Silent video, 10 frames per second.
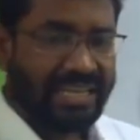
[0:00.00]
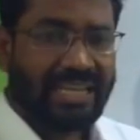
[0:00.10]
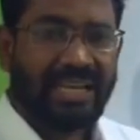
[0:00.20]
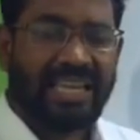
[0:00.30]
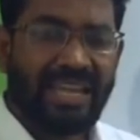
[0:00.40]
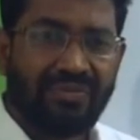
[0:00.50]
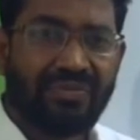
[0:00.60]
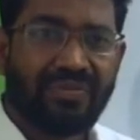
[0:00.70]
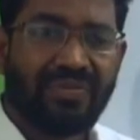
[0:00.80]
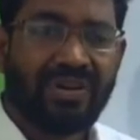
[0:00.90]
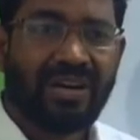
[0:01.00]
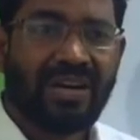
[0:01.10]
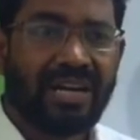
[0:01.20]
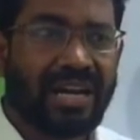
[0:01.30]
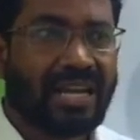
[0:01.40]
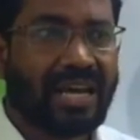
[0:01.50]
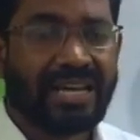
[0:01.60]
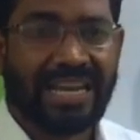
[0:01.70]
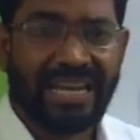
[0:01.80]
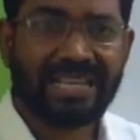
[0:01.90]
If Rana
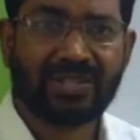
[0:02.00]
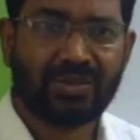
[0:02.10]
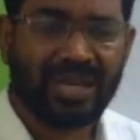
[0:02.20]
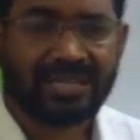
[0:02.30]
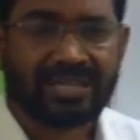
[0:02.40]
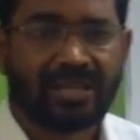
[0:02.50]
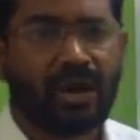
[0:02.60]
really a student